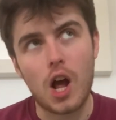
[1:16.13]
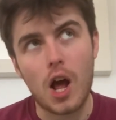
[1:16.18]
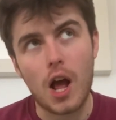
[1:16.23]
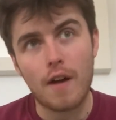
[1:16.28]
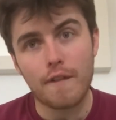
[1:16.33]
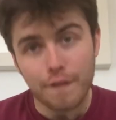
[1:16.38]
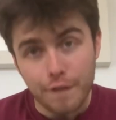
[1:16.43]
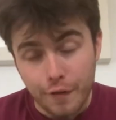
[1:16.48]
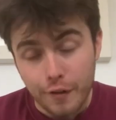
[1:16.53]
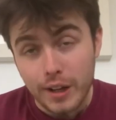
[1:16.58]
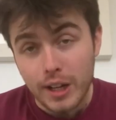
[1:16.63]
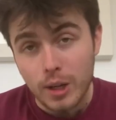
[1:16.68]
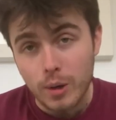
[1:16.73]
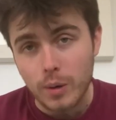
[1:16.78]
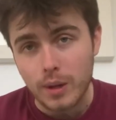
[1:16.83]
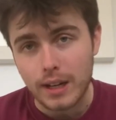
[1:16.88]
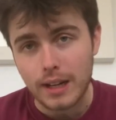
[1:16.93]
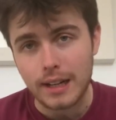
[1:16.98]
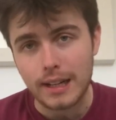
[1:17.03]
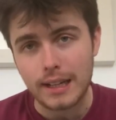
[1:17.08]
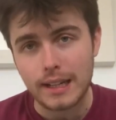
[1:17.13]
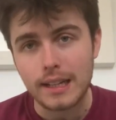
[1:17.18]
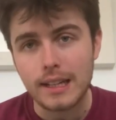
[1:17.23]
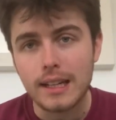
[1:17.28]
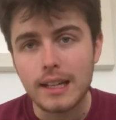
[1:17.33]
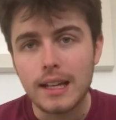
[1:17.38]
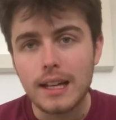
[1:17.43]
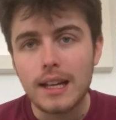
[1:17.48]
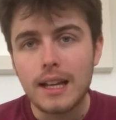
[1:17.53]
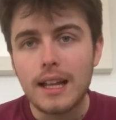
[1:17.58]
frequently.
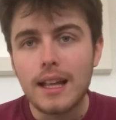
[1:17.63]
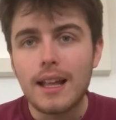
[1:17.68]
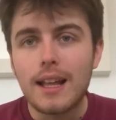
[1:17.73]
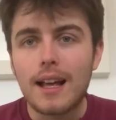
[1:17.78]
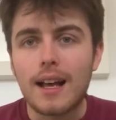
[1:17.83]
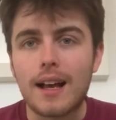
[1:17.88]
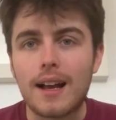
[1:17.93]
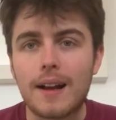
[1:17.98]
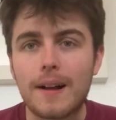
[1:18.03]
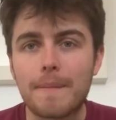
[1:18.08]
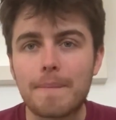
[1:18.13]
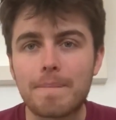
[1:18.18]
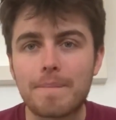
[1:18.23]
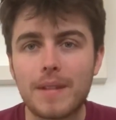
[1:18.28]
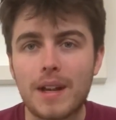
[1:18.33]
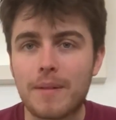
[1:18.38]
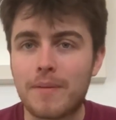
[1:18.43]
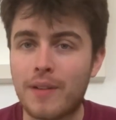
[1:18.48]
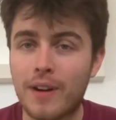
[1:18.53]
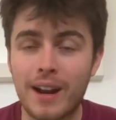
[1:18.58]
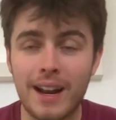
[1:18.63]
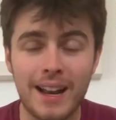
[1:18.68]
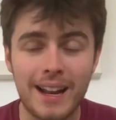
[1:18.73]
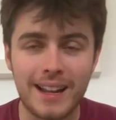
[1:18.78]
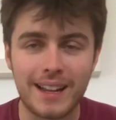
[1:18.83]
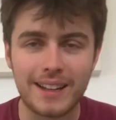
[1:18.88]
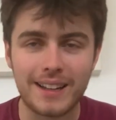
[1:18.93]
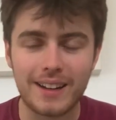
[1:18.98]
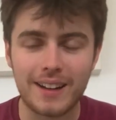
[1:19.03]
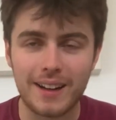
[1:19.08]

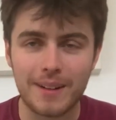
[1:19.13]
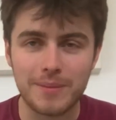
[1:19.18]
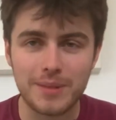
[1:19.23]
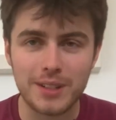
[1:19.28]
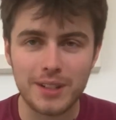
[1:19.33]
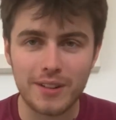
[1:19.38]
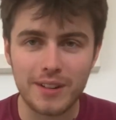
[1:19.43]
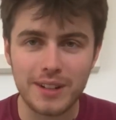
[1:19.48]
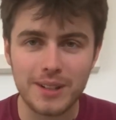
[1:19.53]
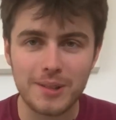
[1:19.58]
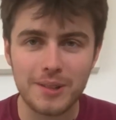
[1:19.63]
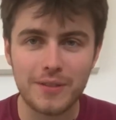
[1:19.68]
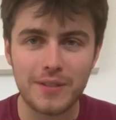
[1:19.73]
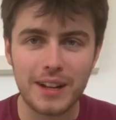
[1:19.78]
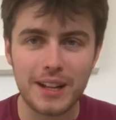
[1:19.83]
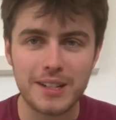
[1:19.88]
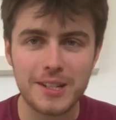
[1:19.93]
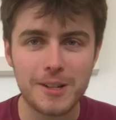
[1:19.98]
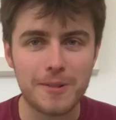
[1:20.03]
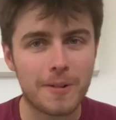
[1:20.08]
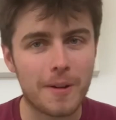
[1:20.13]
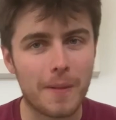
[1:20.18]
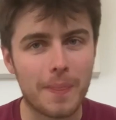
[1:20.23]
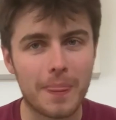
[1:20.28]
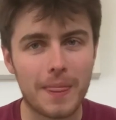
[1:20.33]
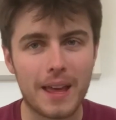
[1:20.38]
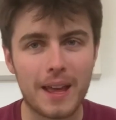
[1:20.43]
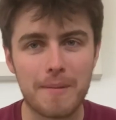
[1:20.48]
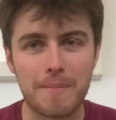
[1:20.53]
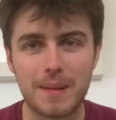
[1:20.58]
I'm sorry to have led you
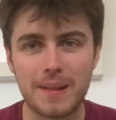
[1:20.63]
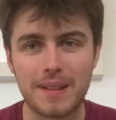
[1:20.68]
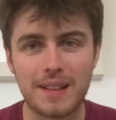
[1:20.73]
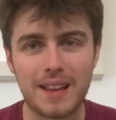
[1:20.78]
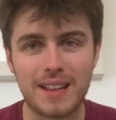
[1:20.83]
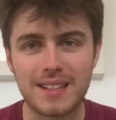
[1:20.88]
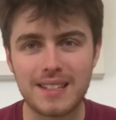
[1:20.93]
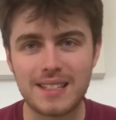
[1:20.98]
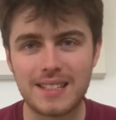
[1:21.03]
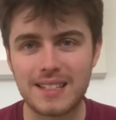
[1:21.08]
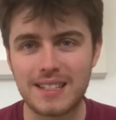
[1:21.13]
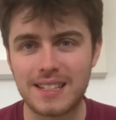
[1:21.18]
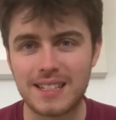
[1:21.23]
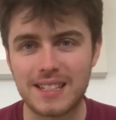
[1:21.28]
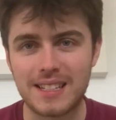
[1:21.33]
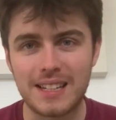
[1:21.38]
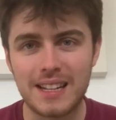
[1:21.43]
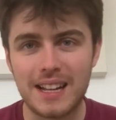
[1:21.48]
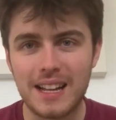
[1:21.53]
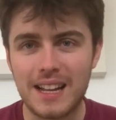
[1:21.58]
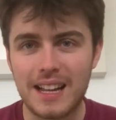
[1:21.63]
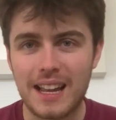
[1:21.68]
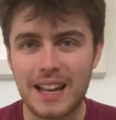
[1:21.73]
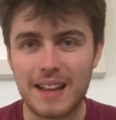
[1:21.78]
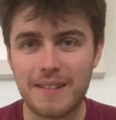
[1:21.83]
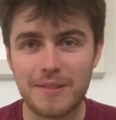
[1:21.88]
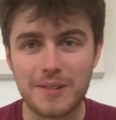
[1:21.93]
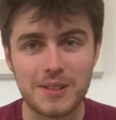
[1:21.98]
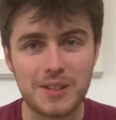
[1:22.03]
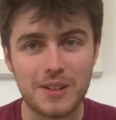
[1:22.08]
on there, but it's just,
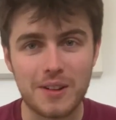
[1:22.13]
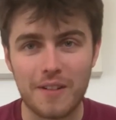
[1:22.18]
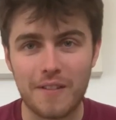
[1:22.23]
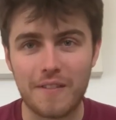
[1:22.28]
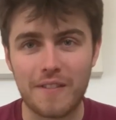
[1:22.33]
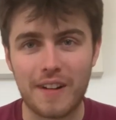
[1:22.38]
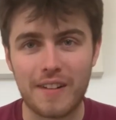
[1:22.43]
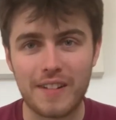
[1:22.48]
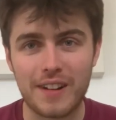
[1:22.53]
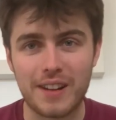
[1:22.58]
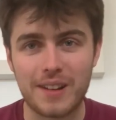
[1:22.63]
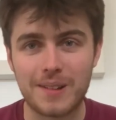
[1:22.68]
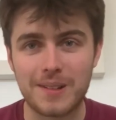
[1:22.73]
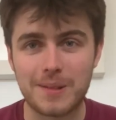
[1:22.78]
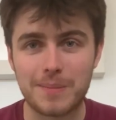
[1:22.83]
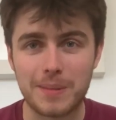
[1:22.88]
it was not very good.